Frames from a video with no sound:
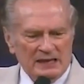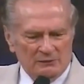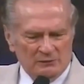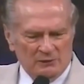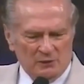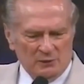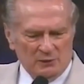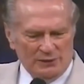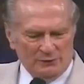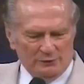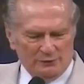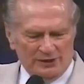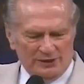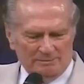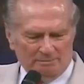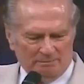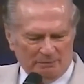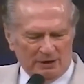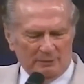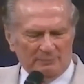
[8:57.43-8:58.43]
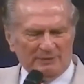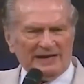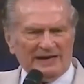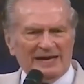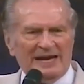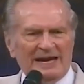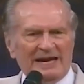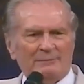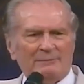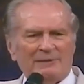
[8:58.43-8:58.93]
When we were in
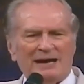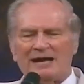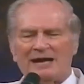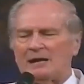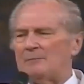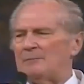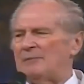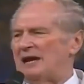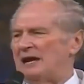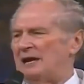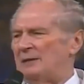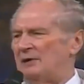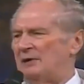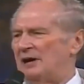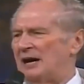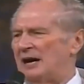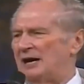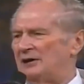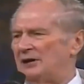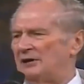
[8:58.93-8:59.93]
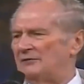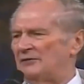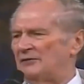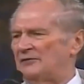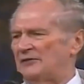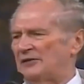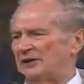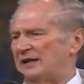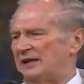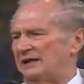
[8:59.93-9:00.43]
Birmingham, Alabama, I'll never
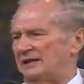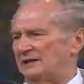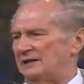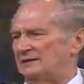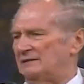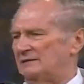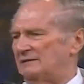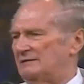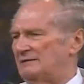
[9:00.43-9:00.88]
forget it.